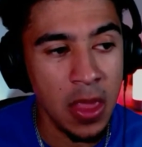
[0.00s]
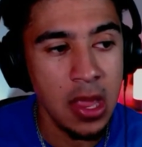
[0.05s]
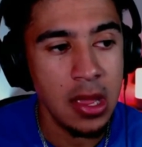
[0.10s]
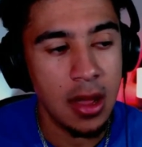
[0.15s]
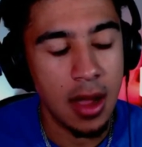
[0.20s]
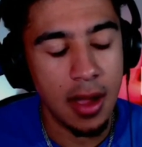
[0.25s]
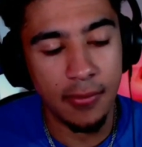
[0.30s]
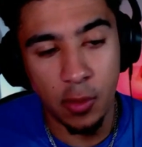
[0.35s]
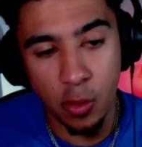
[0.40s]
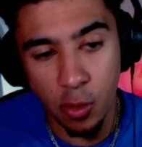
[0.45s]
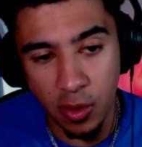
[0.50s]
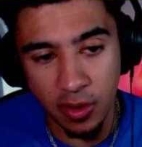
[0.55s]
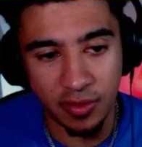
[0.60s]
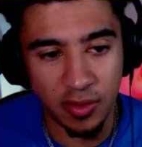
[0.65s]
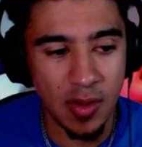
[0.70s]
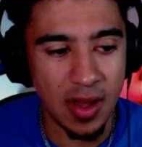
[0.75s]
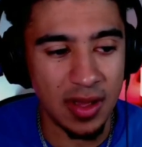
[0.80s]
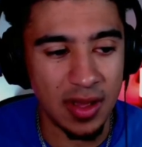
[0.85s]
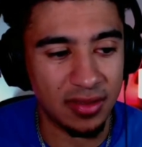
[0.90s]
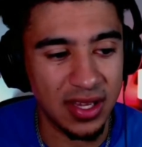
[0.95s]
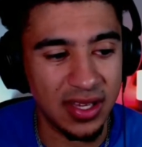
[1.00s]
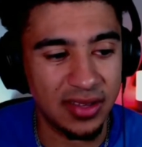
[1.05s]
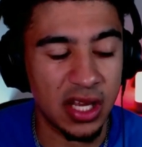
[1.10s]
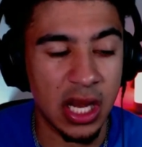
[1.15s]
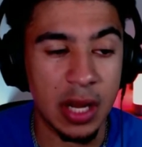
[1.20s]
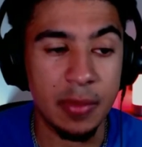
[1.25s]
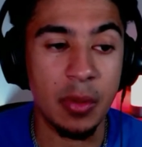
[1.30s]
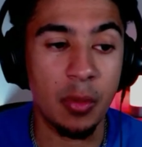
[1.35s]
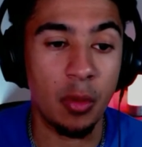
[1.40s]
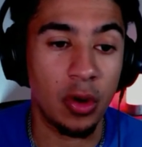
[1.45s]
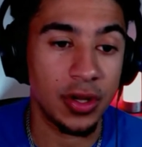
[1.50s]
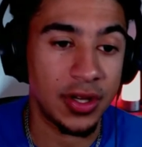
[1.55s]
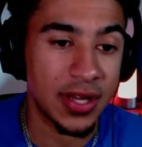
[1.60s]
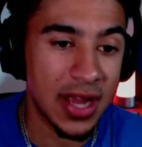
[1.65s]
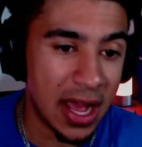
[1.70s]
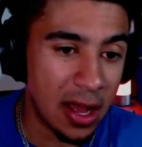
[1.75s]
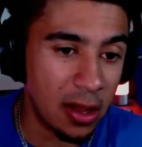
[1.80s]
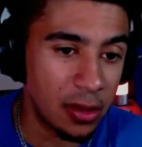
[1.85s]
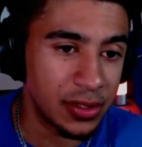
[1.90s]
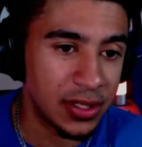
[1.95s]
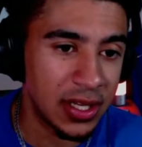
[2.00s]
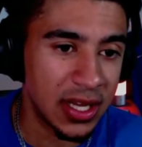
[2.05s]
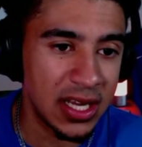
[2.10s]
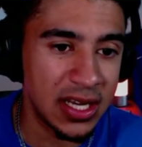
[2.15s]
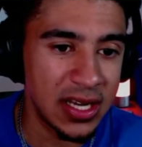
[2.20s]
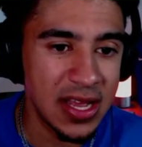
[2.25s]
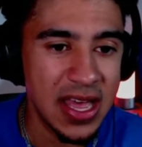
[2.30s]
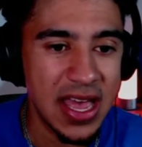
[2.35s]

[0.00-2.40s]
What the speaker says: Of course, USC is going to be more talented,